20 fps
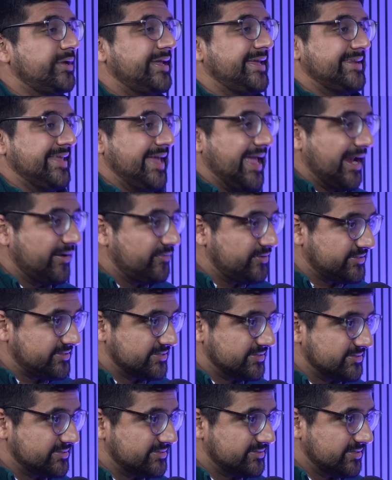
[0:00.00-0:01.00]

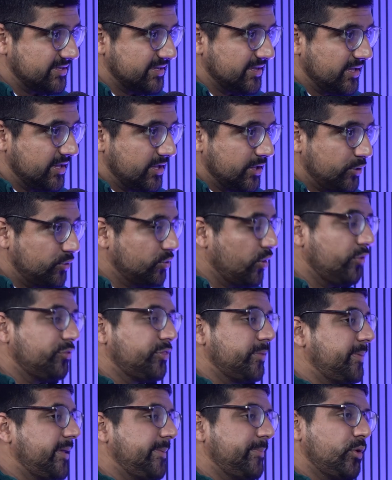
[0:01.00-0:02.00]
inheritors, not
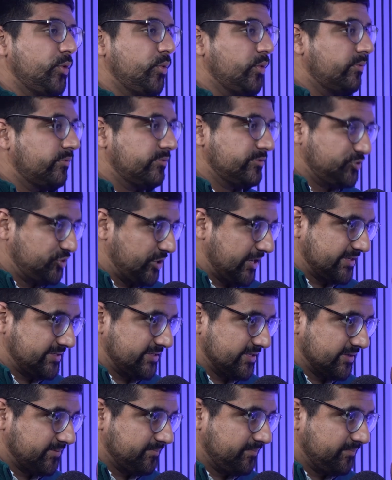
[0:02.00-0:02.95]
the people who were rejecting.